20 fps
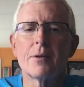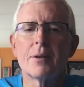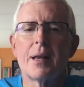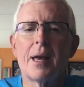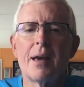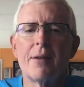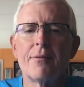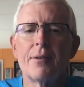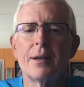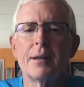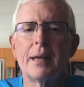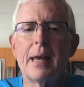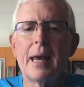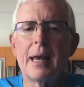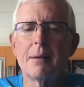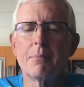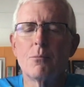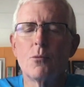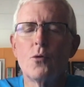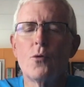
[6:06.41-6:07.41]
life
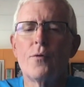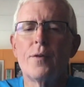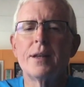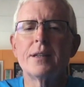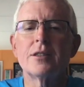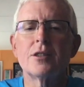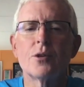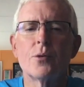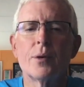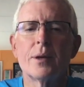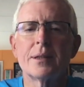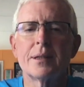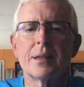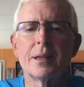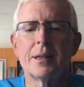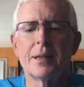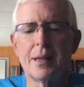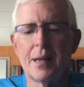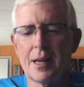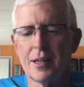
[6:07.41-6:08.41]
and move into it
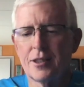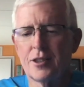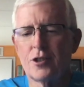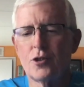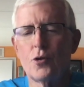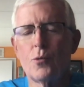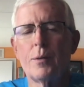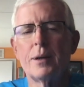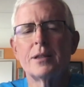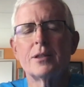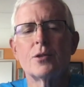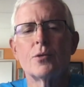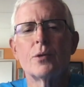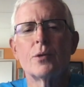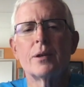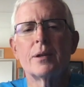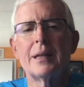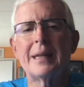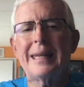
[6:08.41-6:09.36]
and assume into it